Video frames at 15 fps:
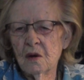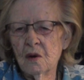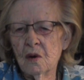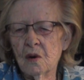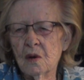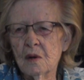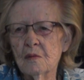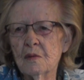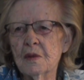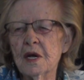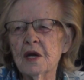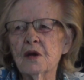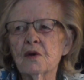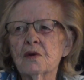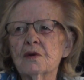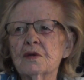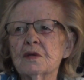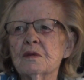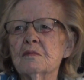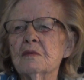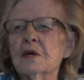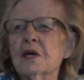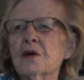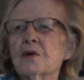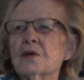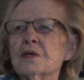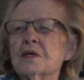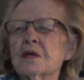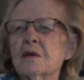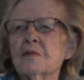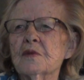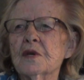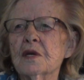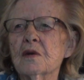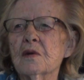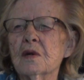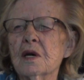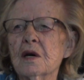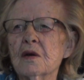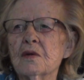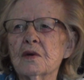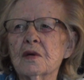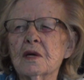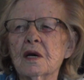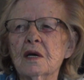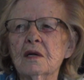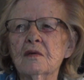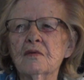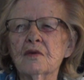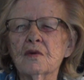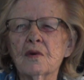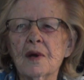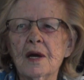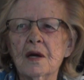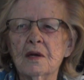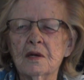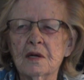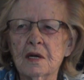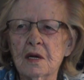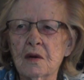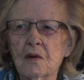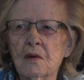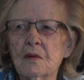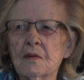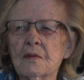mayor's something or another kind of grant deal.